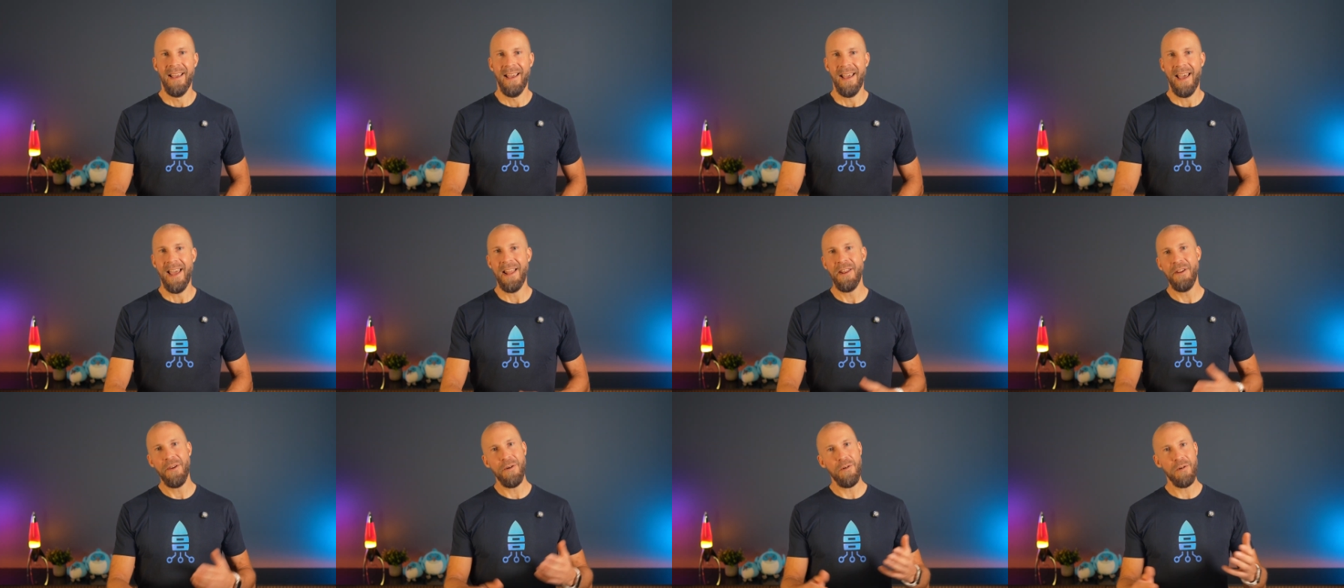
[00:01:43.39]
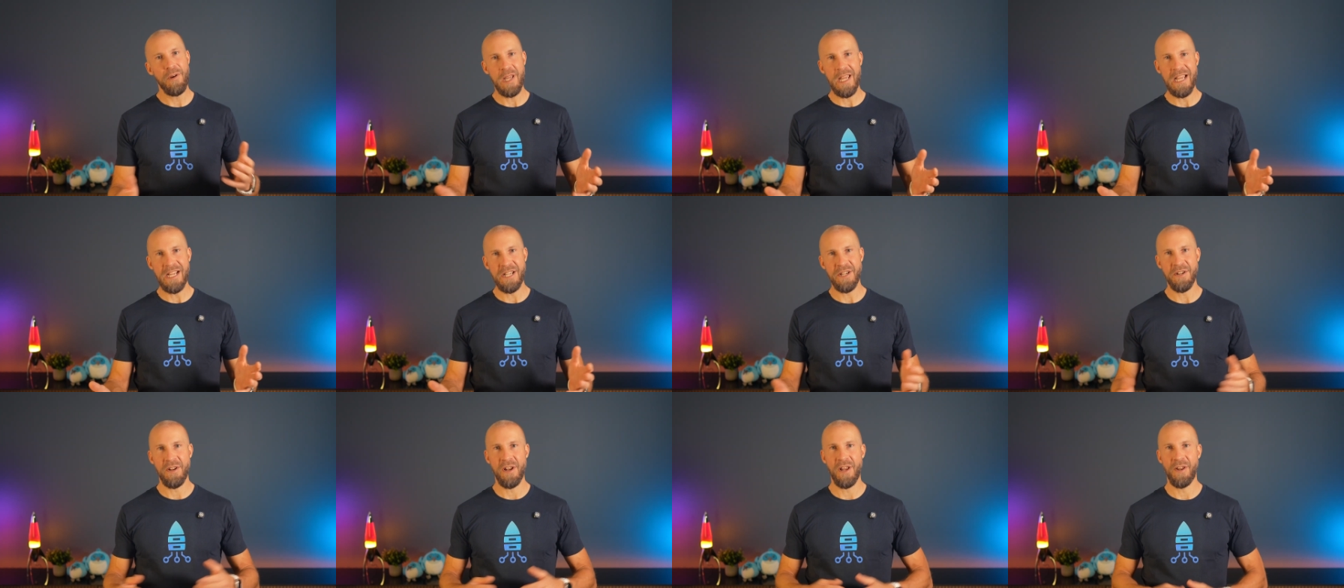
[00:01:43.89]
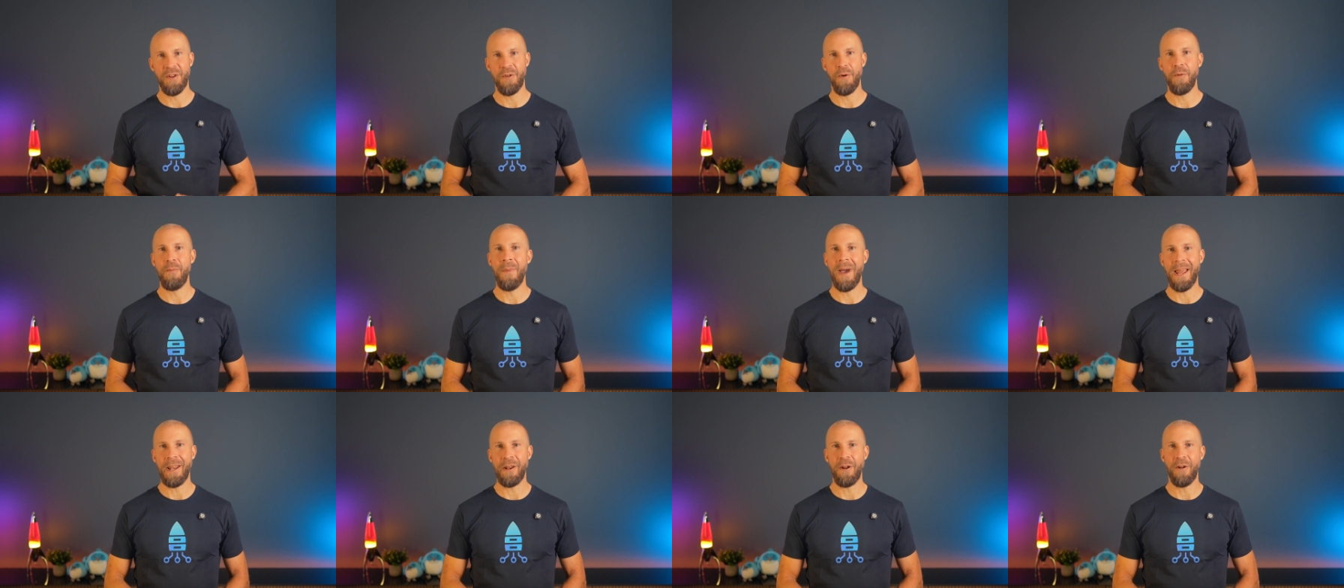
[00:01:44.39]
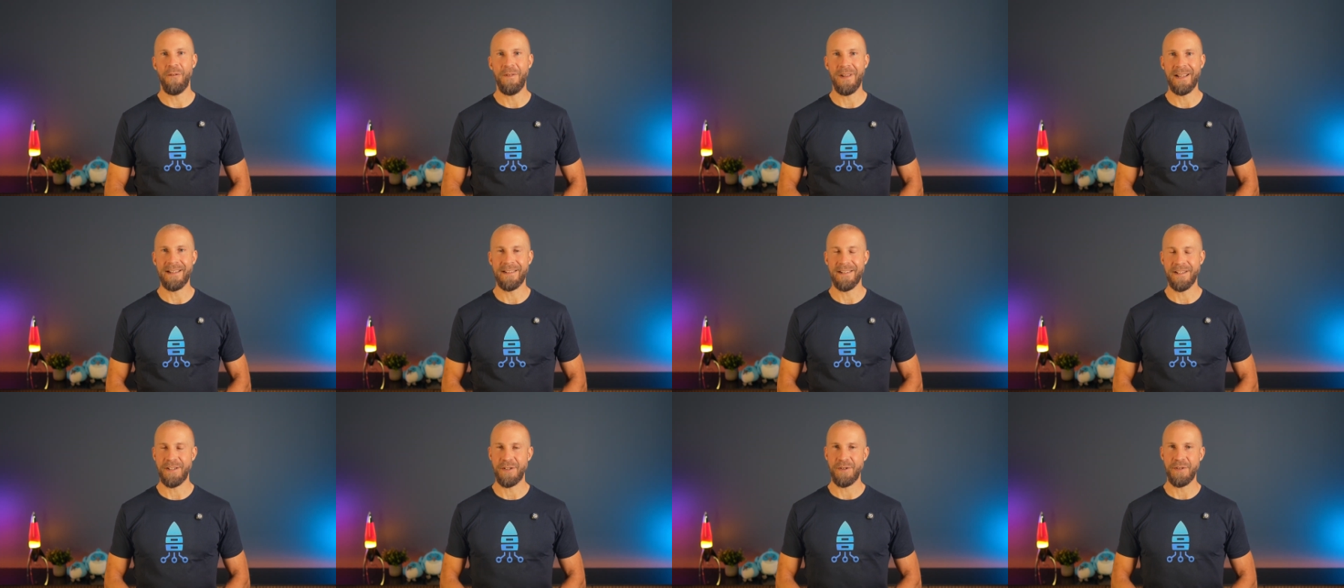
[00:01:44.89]
And you occasionally do manual
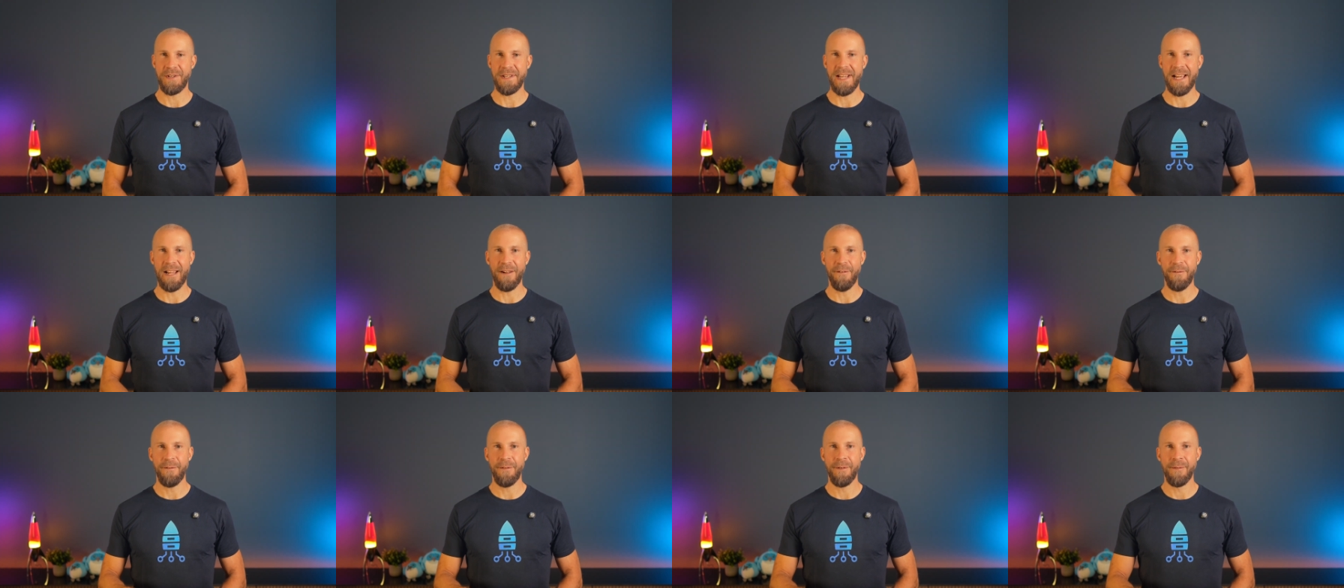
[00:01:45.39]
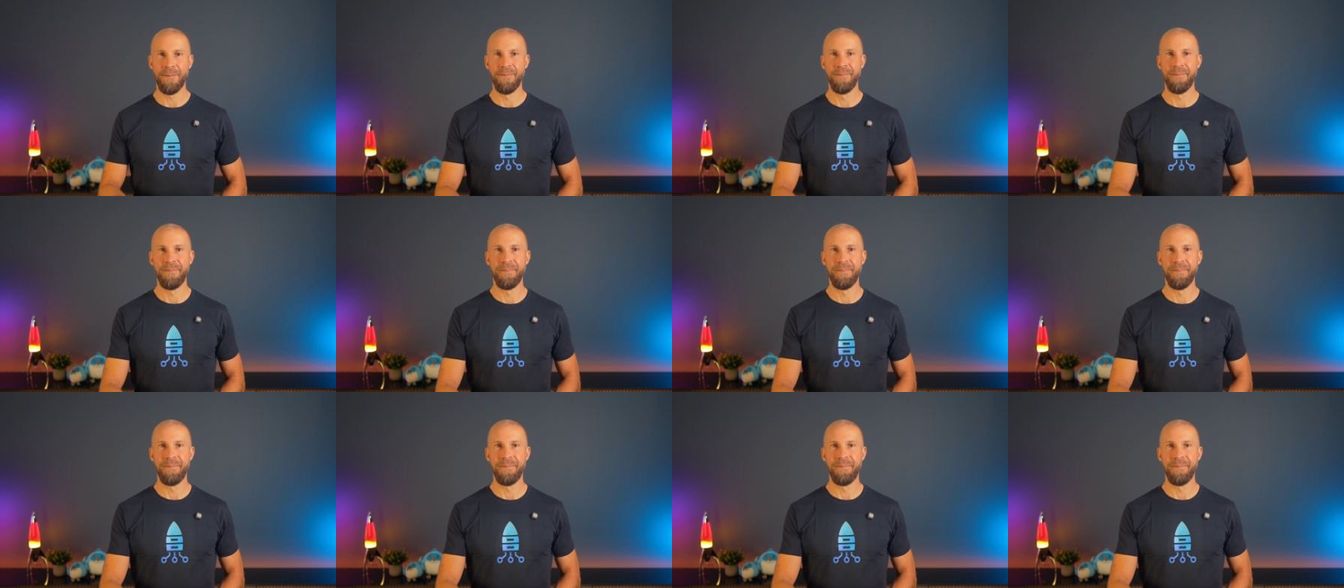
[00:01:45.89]
fixes yourself.